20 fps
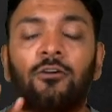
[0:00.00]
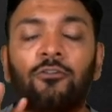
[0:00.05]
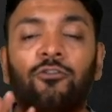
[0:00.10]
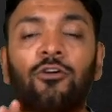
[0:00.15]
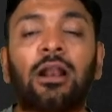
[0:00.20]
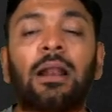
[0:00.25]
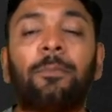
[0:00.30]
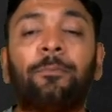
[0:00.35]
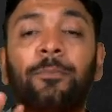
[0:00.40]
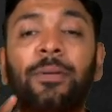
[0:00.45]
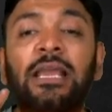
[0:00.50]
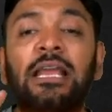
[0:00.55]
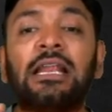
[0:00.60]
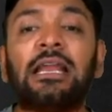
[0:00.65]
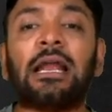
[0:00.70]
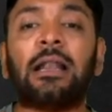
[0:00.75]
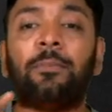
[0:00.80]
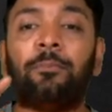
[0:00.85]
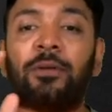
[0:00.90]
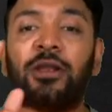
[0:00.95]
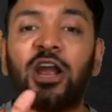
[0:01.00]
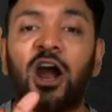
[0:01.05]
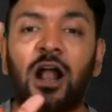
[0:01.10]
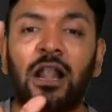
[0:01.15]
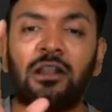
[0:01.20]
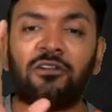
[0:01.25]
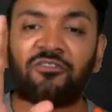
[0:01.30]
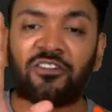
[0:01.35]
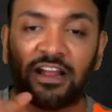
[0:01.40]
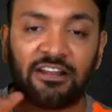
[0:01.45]
for a period
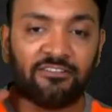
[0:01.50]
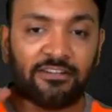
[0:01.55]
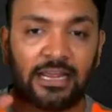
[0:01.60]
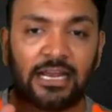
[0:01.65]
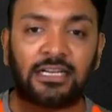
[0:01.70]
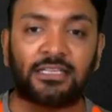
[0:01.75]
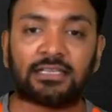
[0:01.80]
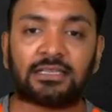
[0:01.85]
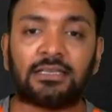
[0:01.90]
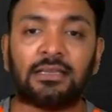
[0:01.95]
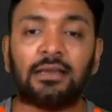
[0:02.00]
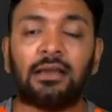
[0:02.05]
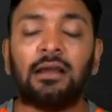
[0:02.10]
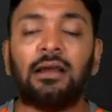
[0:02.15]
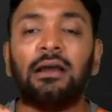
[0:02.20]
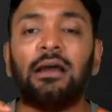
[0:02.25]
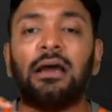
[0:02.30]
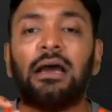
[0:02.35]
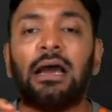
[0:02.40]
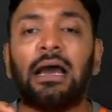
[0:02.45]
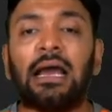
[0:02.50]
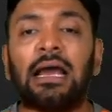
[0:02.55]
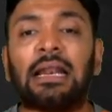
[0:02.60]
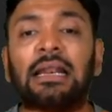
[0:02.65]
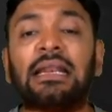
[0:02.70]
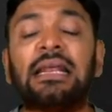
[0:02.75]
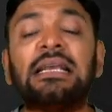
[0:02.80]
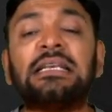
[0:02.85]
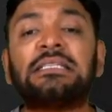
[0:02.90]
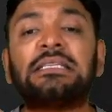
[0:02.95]
beyond 5 years. A
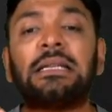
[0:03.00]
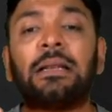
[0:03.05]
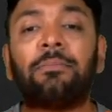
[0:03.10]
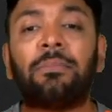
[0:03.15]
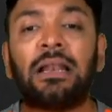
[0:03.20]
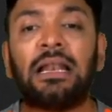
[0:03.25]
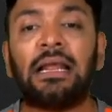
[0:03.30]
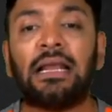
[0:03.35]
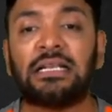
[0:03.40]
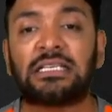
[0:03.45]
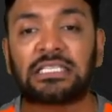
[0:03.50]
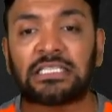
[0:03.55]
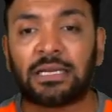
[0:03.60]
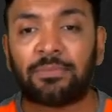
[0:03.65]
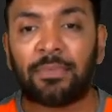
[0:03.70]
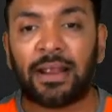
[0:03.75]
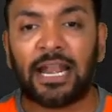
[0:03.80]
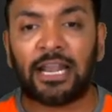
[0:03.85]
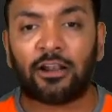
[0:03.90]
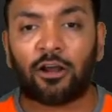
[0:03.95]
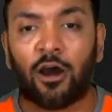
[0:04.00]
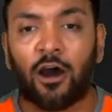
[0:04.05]
reasonable estimate